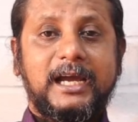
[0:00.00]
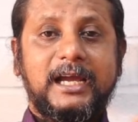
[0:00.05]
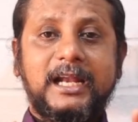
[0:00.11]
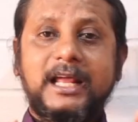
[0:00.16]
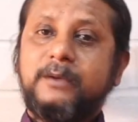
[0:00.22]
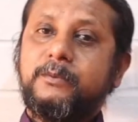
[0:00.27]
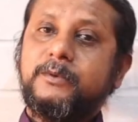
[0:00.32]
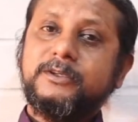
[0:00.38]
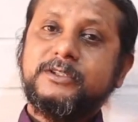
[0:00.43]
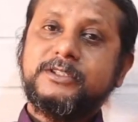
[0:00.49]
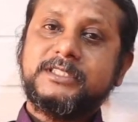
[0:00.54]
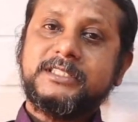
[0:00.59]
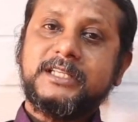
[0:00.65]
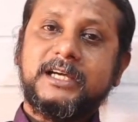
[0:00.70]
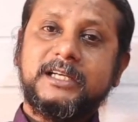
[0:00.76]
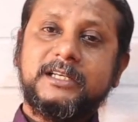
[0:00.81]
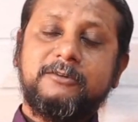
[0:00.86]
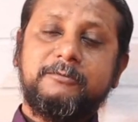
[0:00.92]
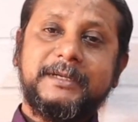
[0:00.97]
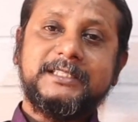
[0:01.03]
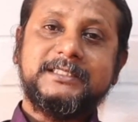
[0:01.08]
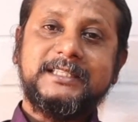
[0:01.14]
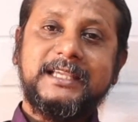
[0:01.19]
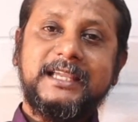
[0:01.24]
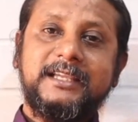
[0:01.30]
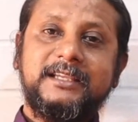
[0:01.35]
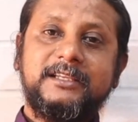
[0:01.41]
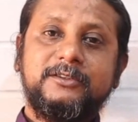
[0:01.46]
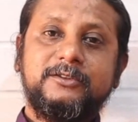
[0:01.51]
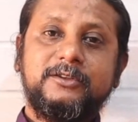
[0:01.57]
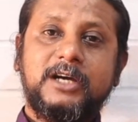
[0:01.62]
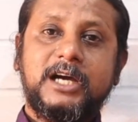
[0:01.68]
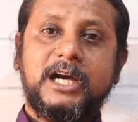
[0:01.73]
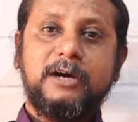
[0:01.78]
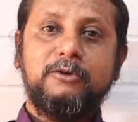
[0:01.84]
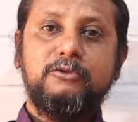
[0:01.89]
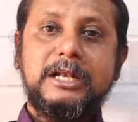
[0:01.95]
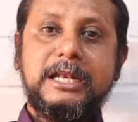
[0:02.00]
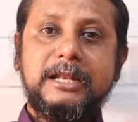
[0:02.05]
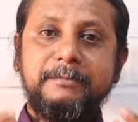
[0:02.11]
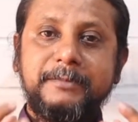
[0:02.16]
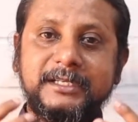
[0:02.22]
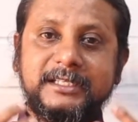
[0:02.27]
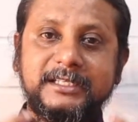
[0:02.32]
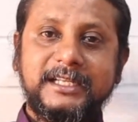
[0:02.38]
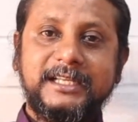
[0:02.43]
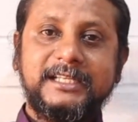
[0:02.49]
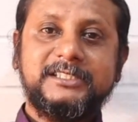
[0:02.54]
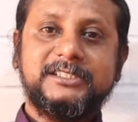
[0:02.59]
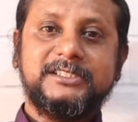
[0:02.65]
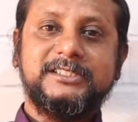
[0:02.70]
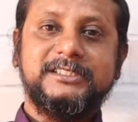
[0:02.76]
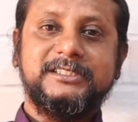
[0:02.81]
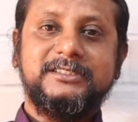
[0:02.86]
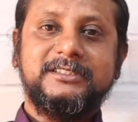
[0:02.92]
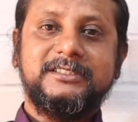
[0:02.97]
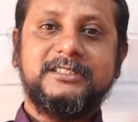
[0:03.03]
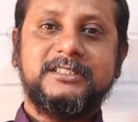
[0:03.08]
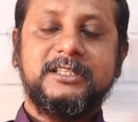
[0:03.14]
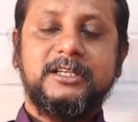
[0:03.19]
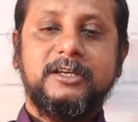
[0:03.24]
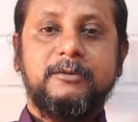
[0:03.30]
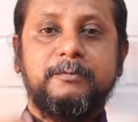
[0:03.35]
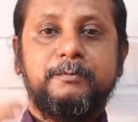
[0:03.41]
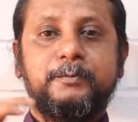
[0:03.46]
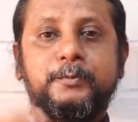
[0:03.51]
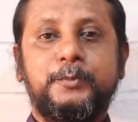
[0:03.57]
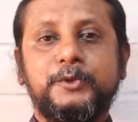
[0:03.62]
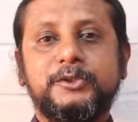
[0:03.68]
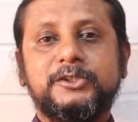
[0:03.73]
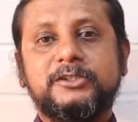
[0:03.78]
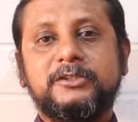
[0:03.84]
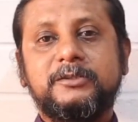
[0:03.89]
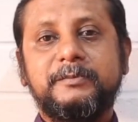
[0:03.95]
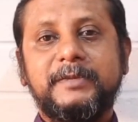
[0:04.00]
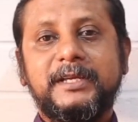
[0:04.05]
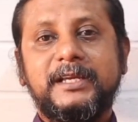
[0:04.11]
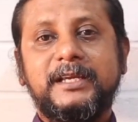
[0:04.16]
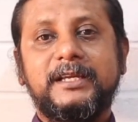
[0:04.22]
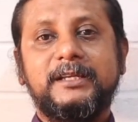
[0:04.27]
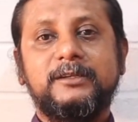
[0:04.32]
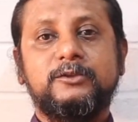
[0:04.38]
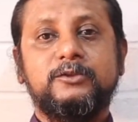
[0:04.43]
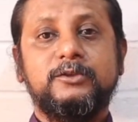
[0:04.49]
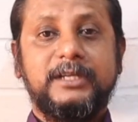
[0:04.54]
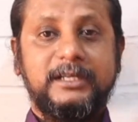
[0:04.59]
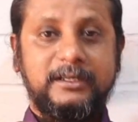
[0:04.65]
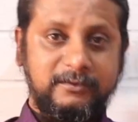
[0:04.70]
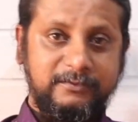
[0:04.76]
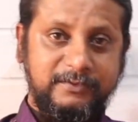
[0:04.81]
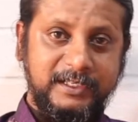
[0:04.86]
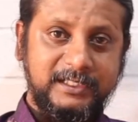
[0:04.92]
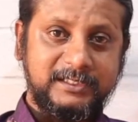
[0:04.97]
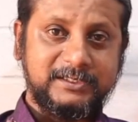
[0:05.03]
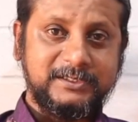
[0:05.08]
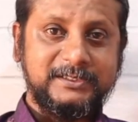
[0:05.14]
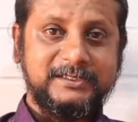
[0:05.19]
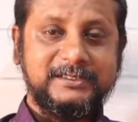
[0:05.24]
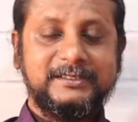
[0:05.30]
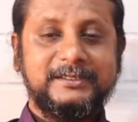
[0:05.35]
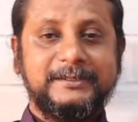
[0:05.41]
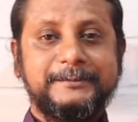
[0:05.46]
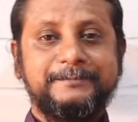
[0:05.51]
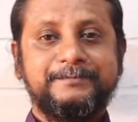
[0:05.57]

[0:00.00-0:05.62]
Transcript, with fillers: And I want to start off by saying, you know, how limitations pushed me into innovation.